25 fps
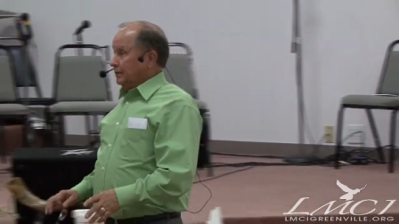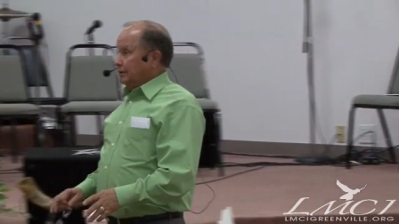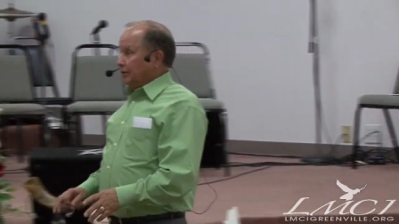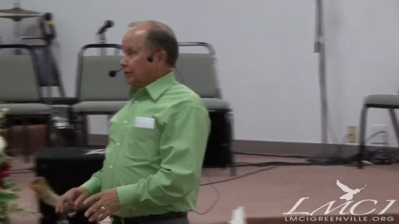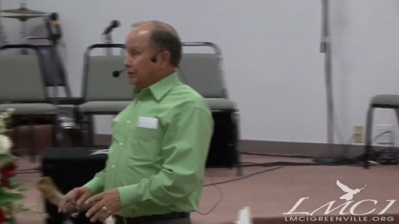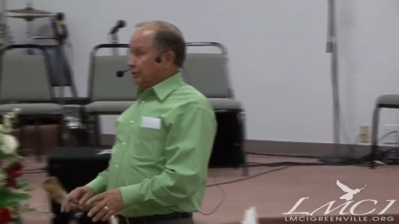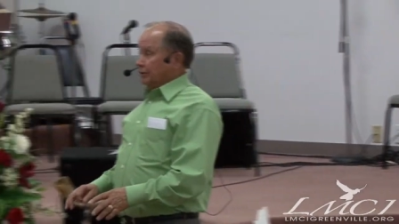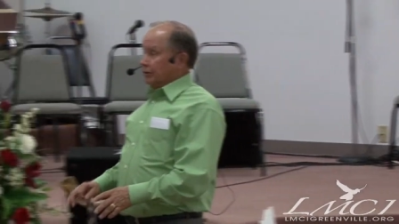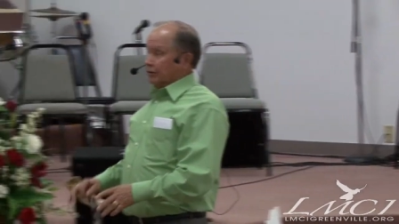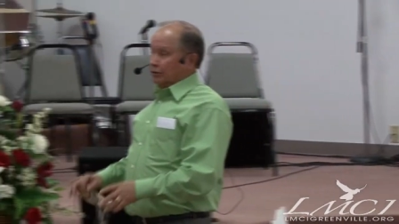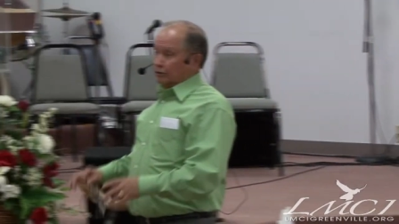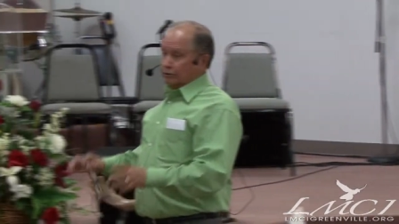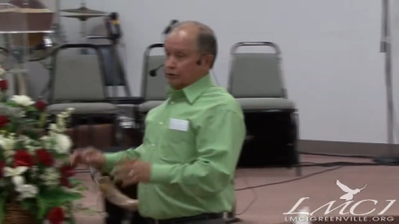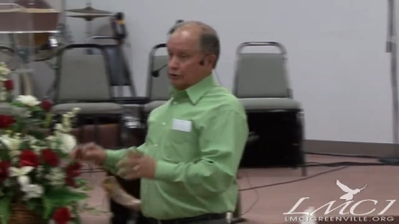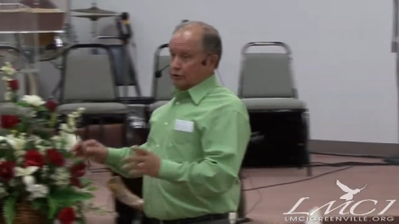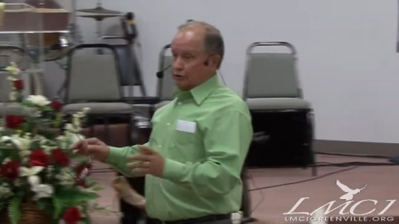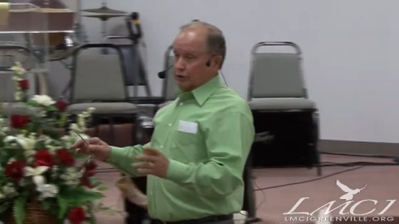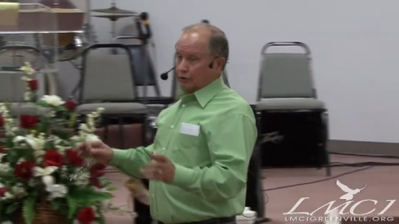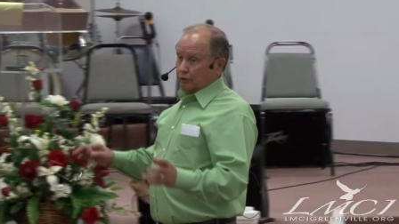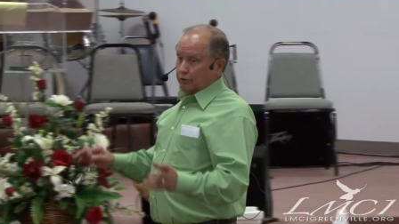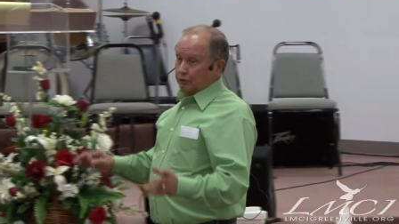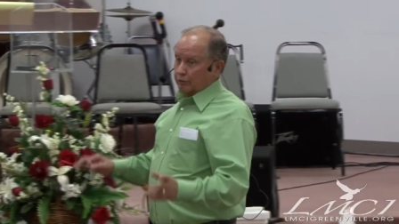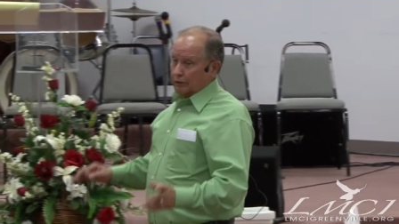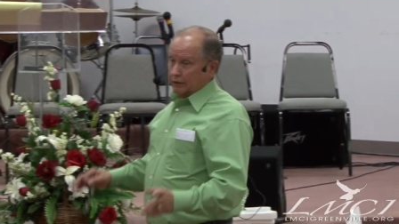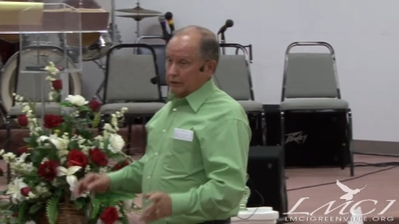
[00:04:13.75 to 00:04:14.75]
adults
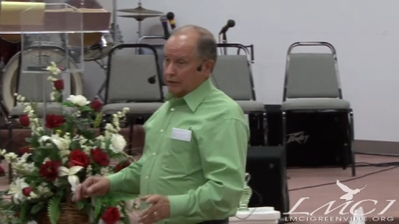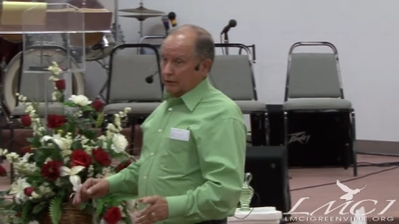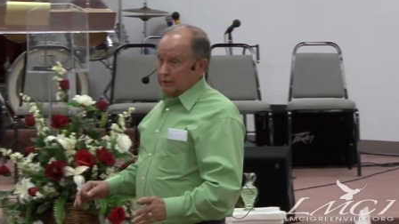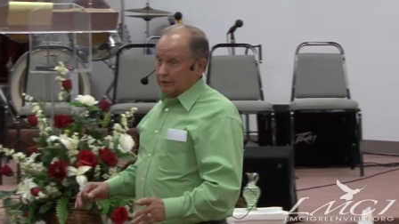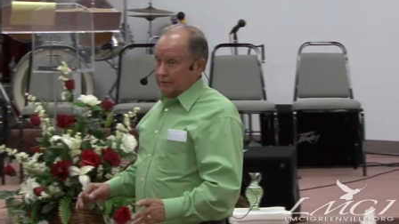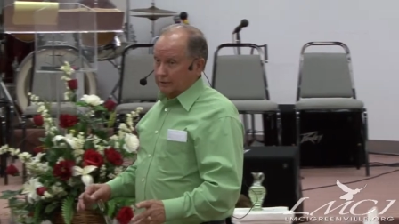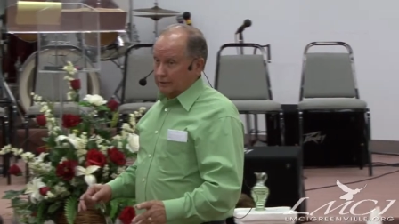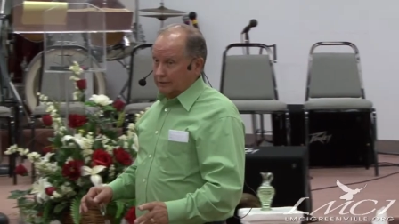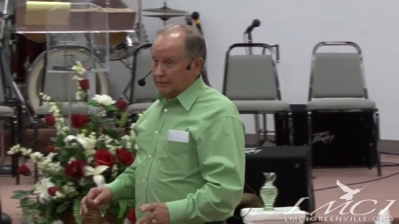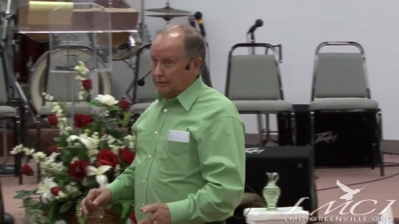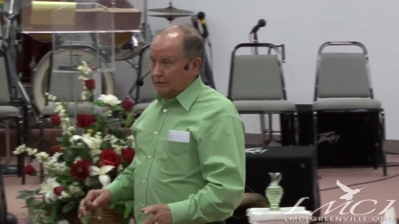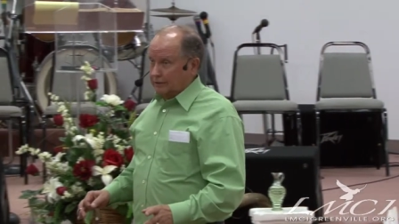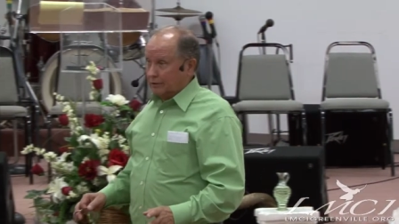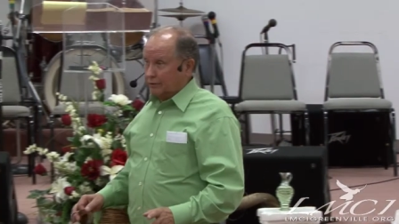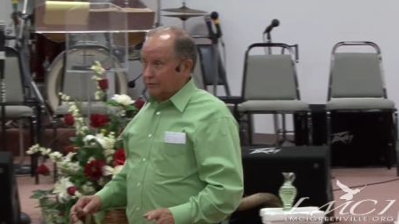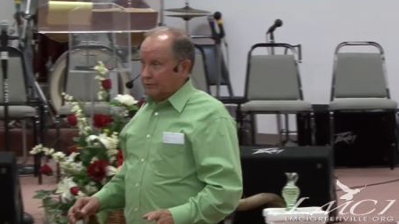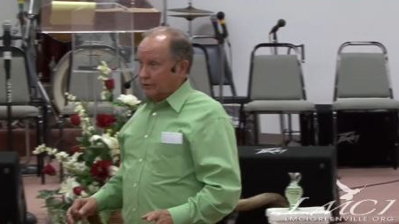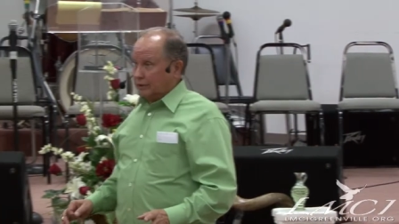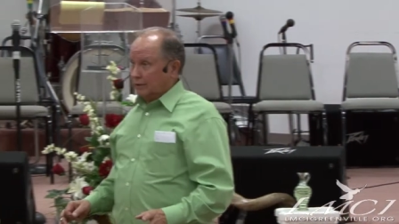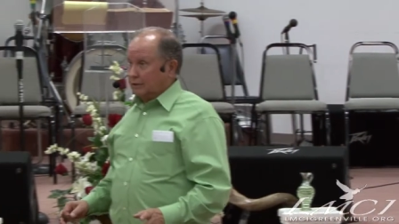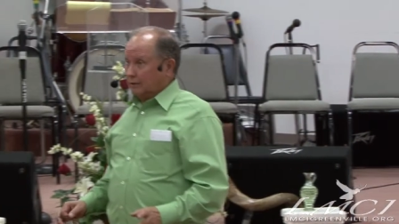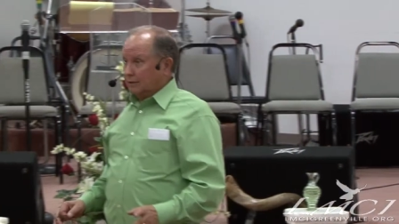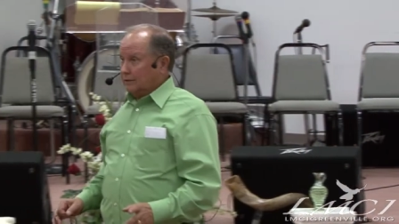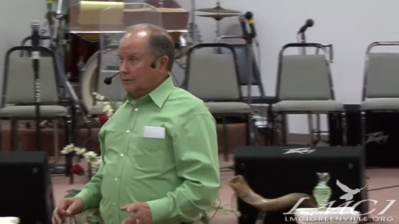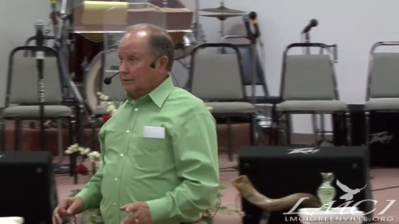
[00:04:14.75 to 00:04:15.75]
go and they, you know,
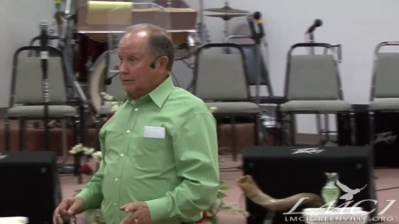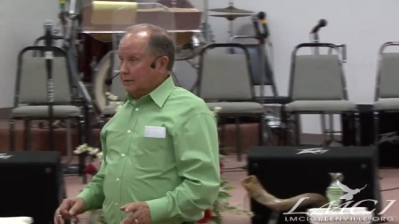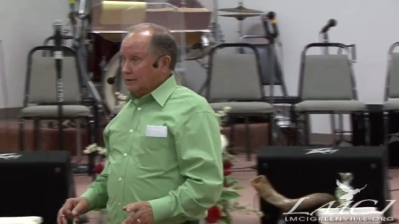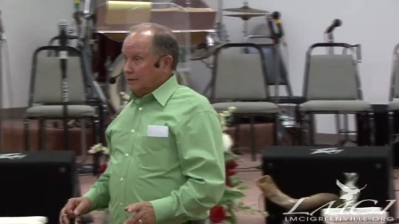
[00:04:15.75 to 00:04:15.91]
they,